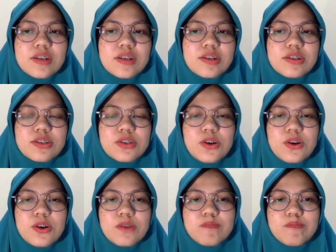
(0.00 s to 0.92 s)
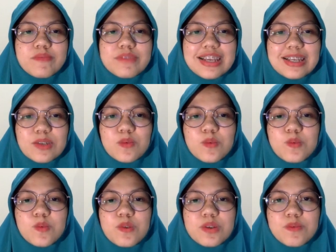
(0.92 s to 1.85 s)
So that's
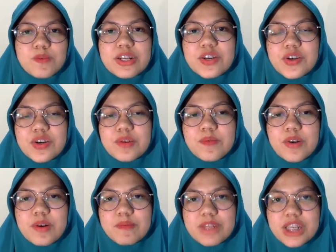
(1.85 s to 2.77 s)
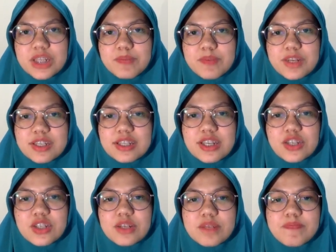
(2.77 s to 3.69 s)
what we learned from this
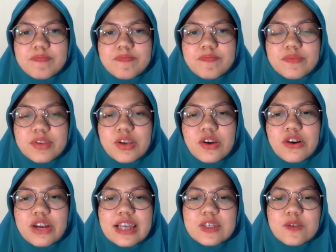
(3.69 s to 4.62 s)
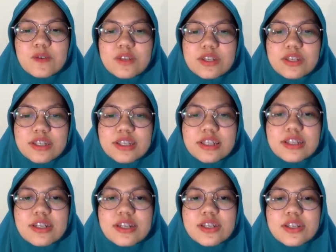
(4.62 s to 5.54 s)
presentation. Okay, so this is
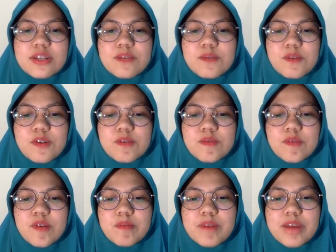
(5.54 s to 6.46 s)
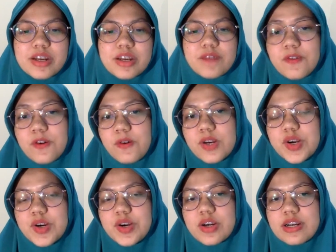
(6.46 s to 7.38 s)
a little quote from Martin
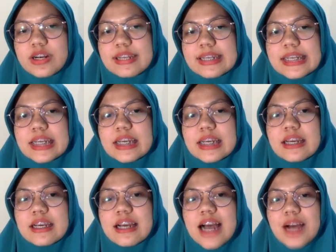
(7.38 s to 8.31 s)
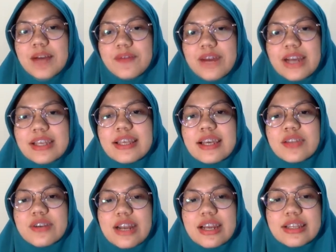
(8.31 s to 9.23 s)
Fowler. I find that
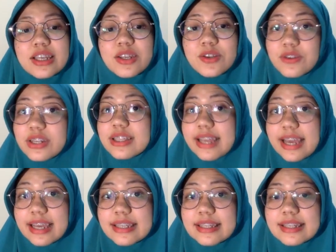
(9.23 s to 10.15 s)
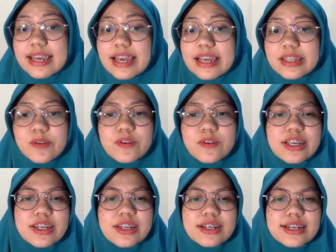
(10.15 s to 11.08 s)
writing unit tests actually
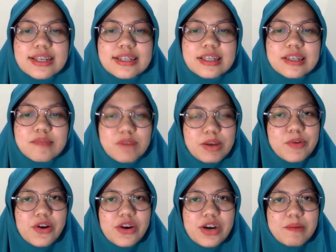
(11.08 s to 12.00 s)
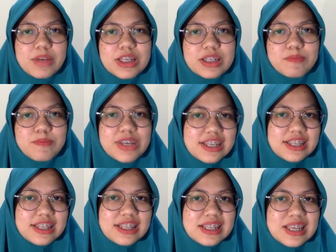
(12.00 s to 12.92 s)
increases my programming speed.
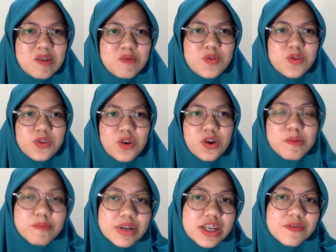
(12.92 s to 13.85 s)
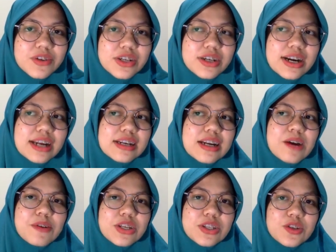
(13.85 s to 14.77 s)
If you don't believe it right
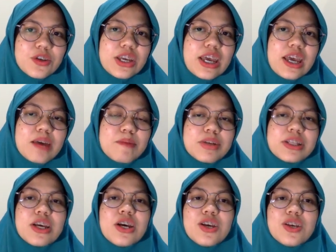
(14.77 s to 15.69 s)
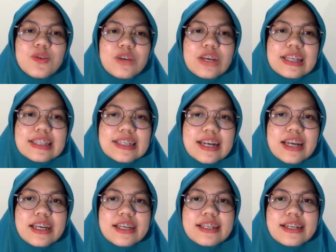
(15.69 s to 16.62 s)
now, it's okay, but you can try
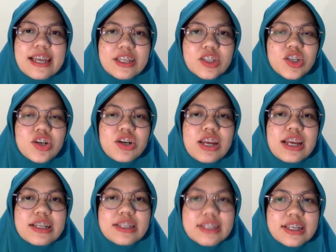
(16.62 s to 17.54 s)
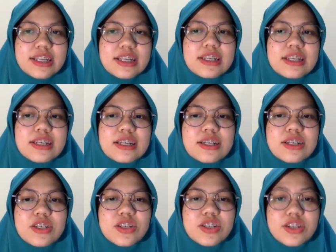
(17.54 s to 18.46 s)
it later and see
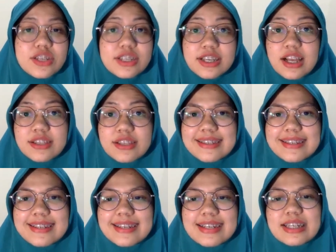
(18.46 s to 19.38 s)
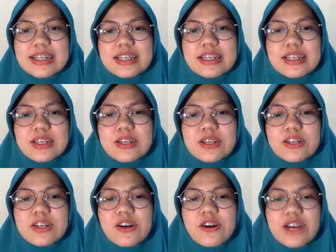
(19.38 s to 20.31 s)
the results.
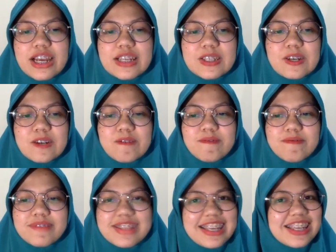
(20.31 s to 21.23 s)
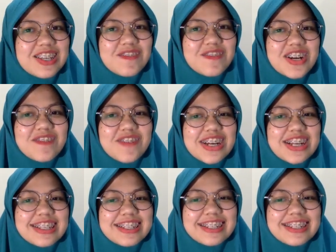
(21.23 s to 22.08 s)
Okay, so thank you very much.